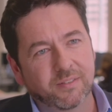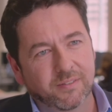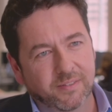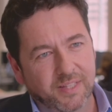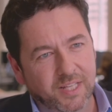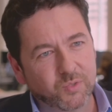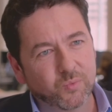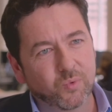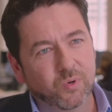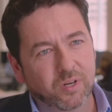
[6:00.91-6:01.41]

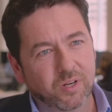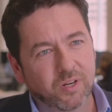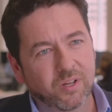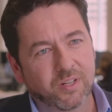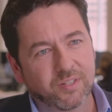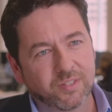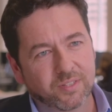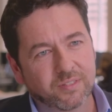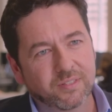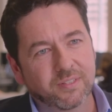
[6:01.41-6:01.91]
That's what
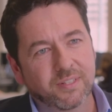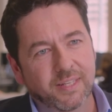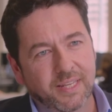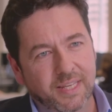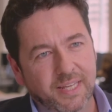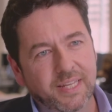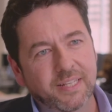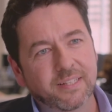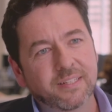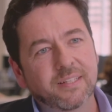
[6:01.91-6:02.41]
clients
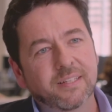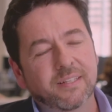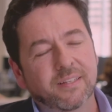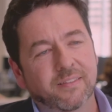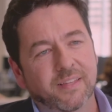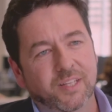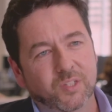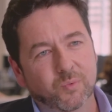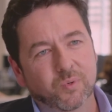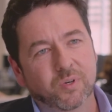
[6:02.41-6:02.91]
need,
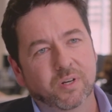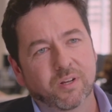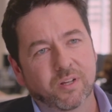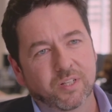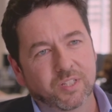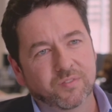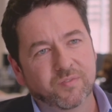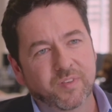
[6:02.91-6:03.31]
and that's what clients